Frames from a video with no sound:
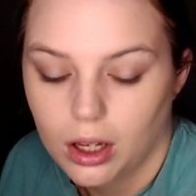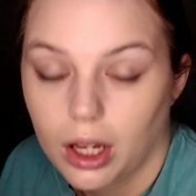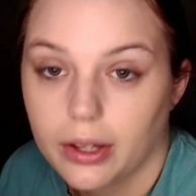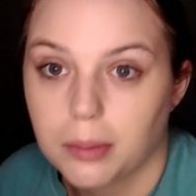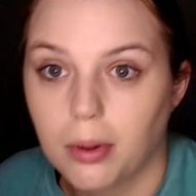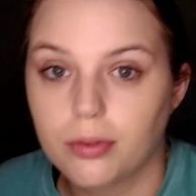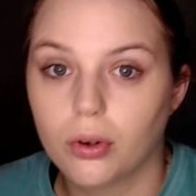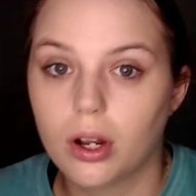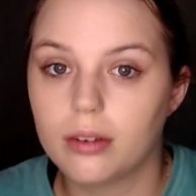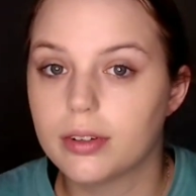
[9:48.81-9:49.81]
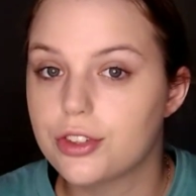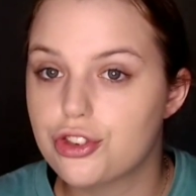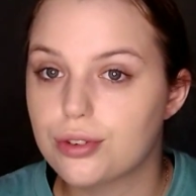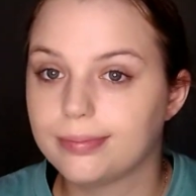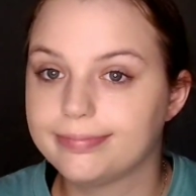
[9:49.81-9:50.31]
I like my full coverage,
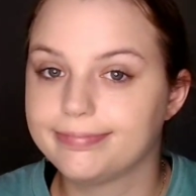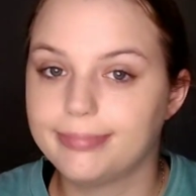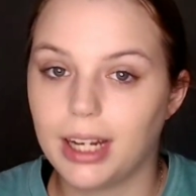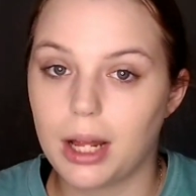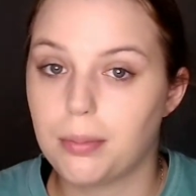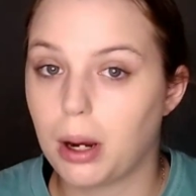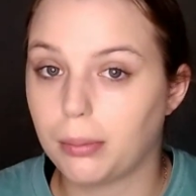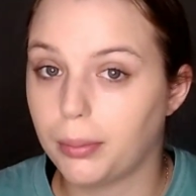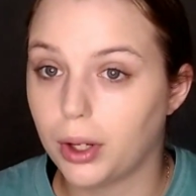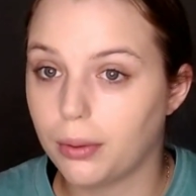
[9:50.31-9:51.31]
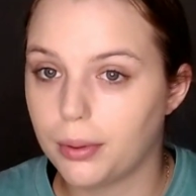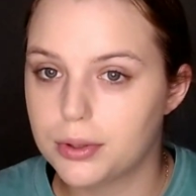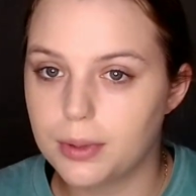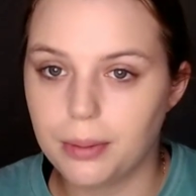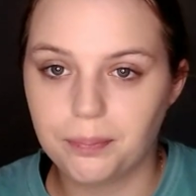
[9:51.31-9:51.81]
and I probably
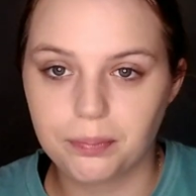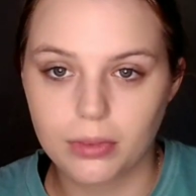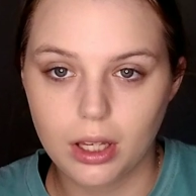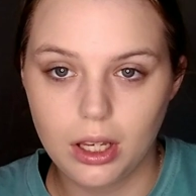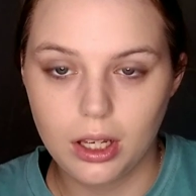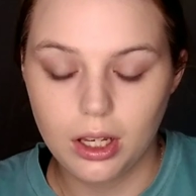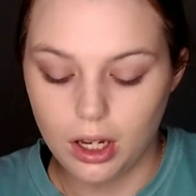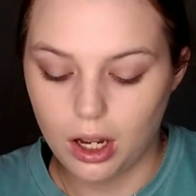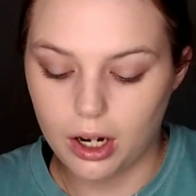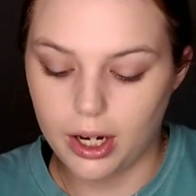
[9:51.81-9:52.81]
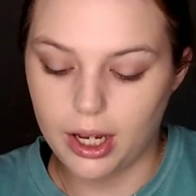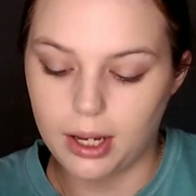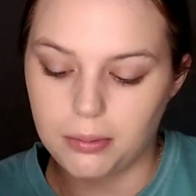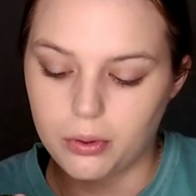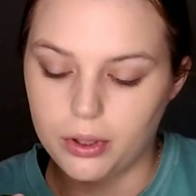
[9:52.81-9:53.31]
always will. Alright,
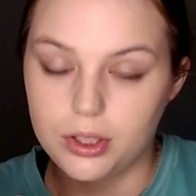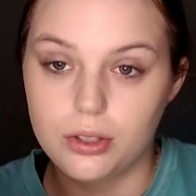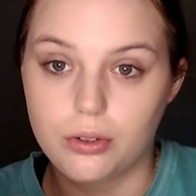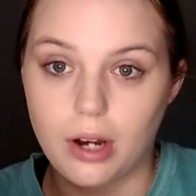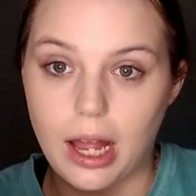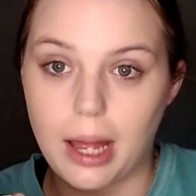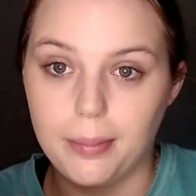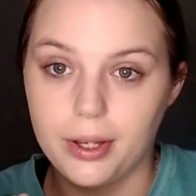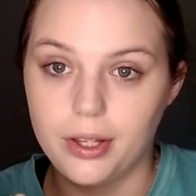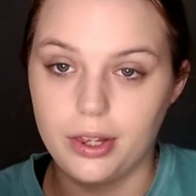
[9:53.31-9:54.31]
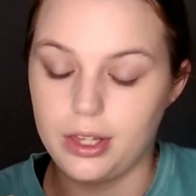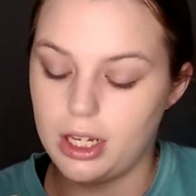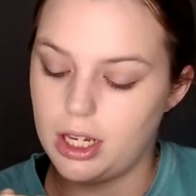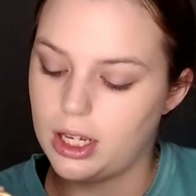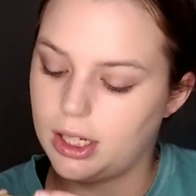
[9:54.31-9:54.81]
I'm going to grab
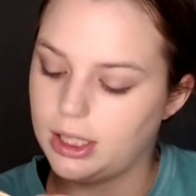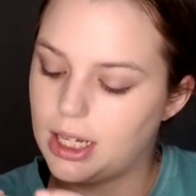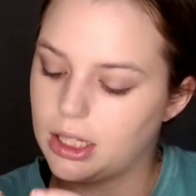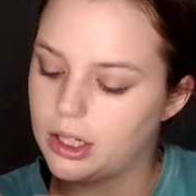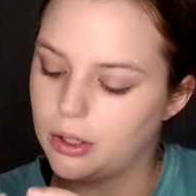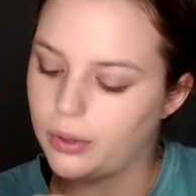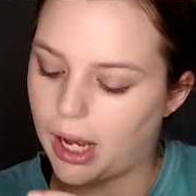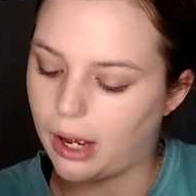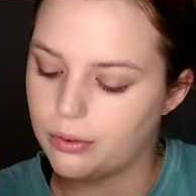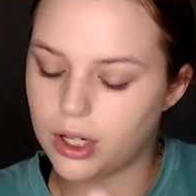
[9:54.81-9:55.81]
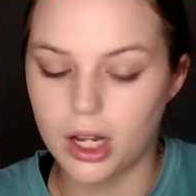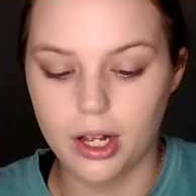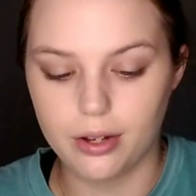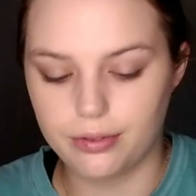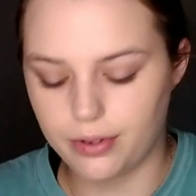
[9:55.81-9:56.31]
the yellow out
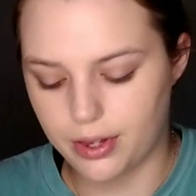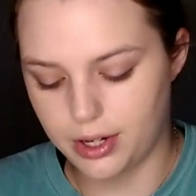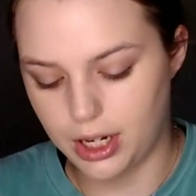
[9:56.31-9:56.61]
of